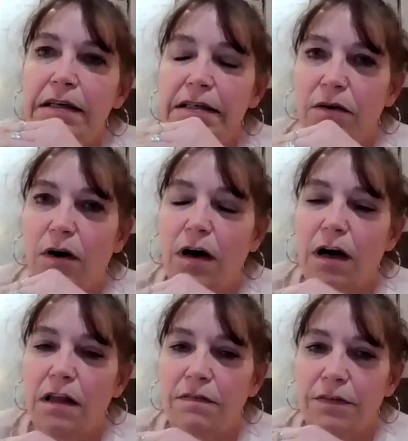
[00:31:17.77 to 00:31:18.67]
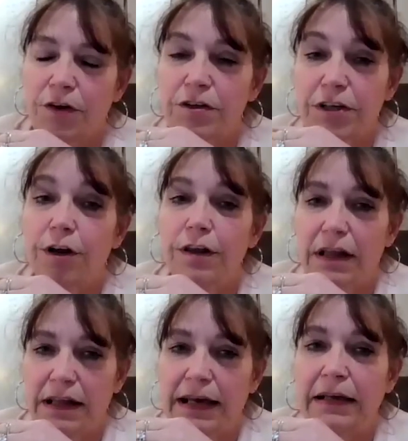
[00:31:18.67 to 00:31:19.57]
So all of those are the
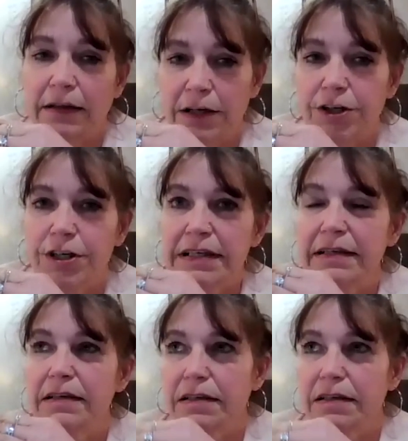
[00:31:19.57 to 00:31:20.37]
client ledgers.